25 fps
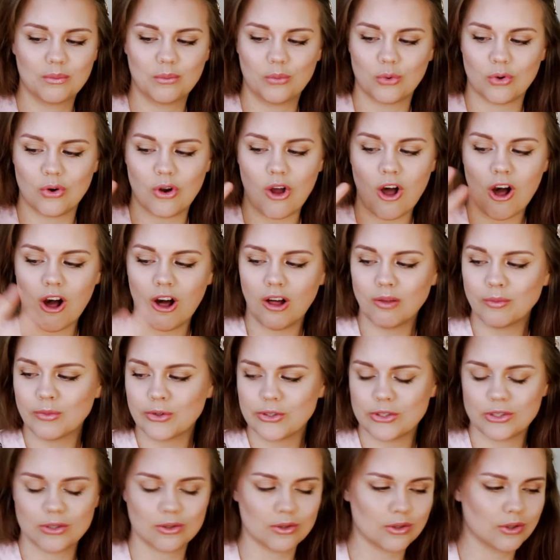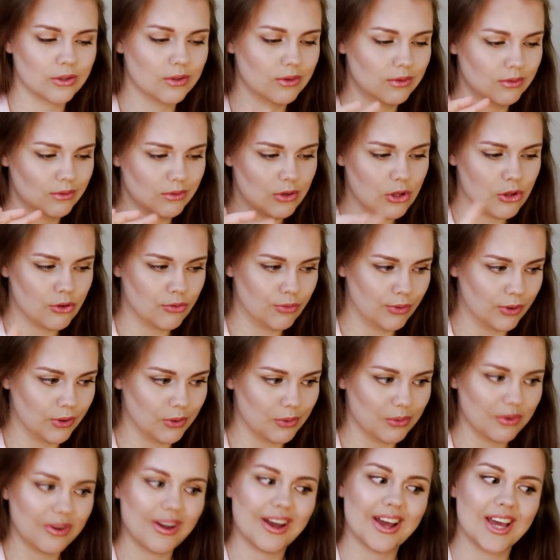We're almost
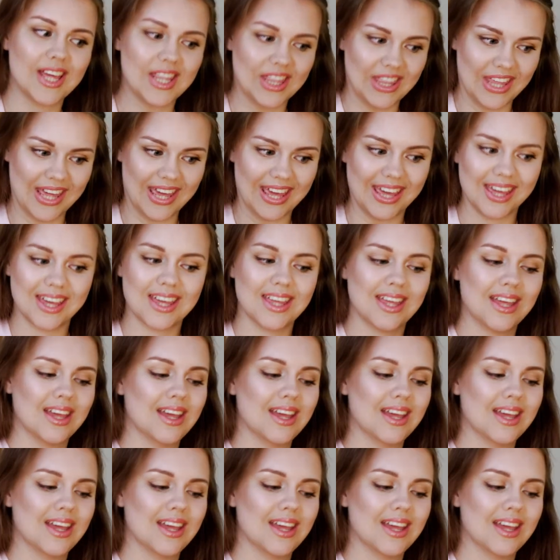through, I think.